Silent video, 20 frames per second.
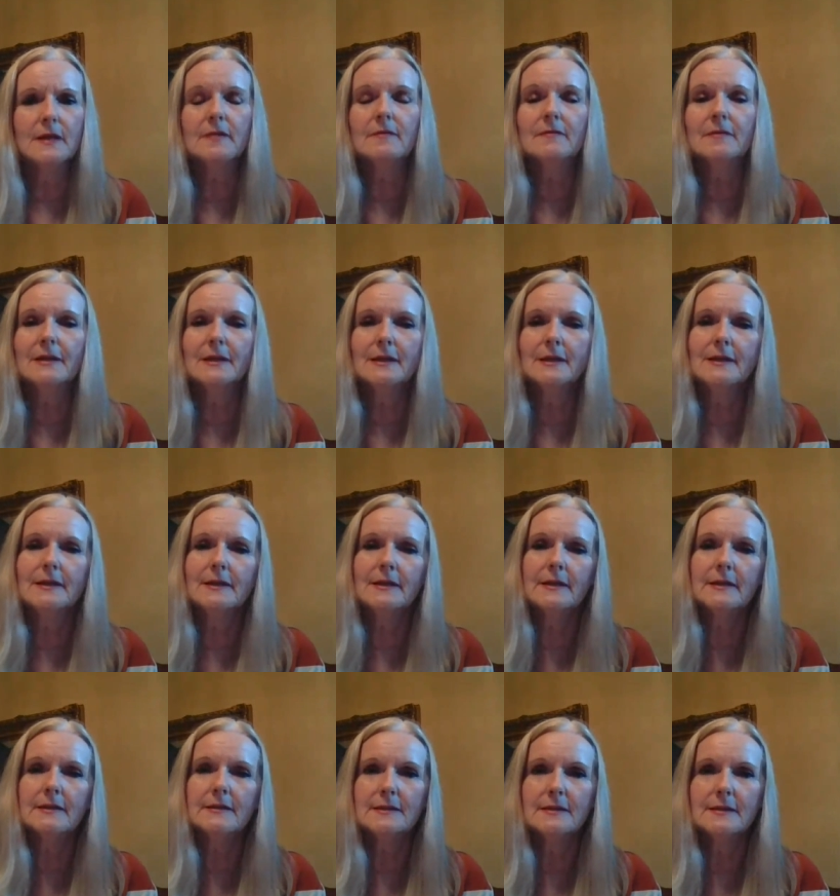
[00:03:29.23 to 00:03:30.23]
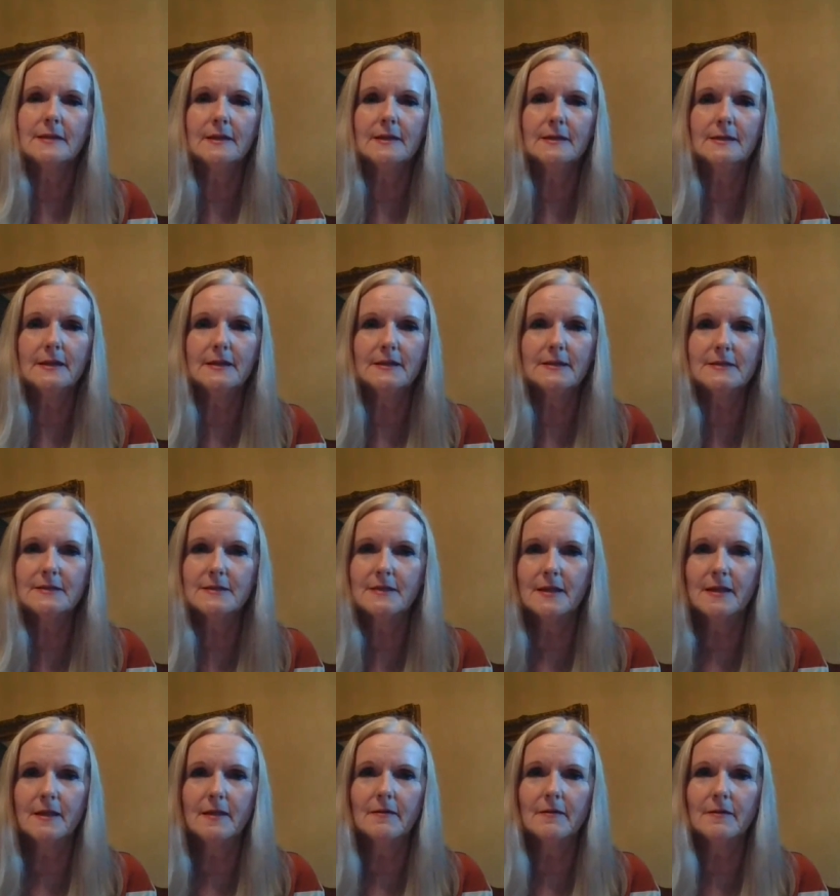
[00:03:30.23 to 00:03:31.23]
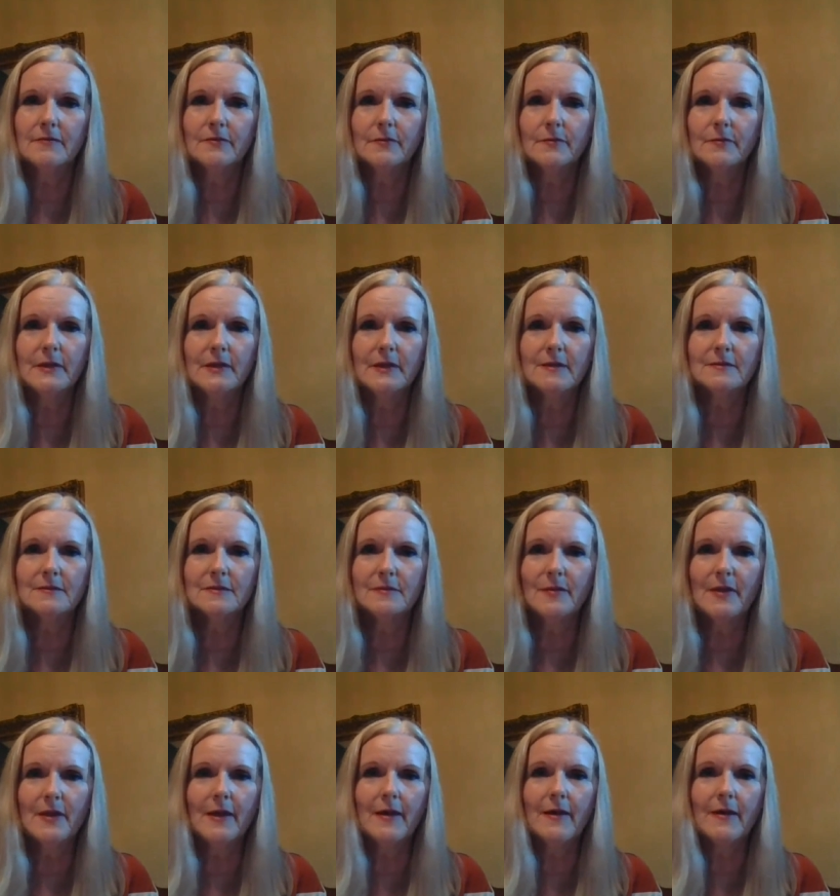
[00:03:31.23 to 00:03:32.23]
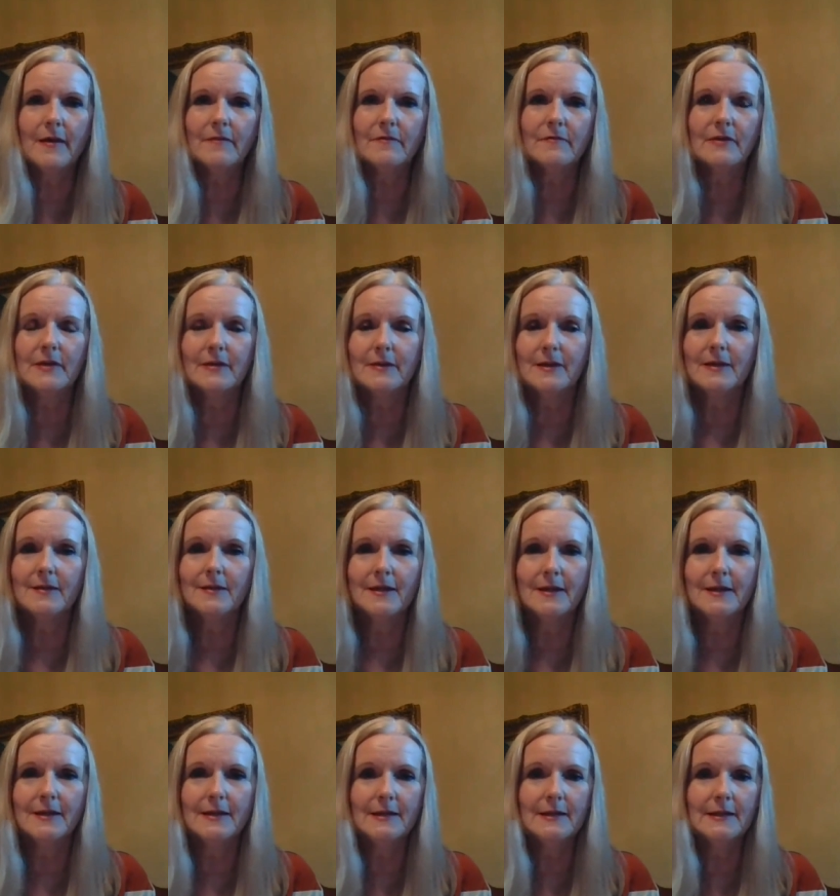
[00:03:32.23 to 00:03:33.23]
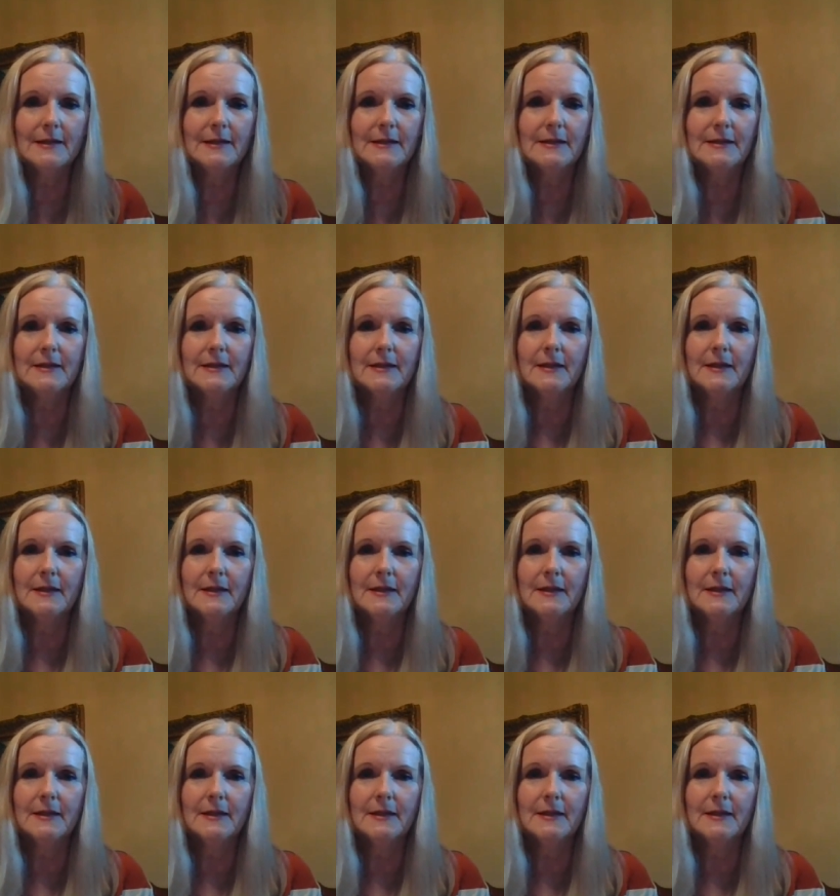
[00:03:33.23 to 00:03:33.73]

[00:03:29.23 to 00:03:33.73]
He really does. And He takes care of them, He gives them everything they need.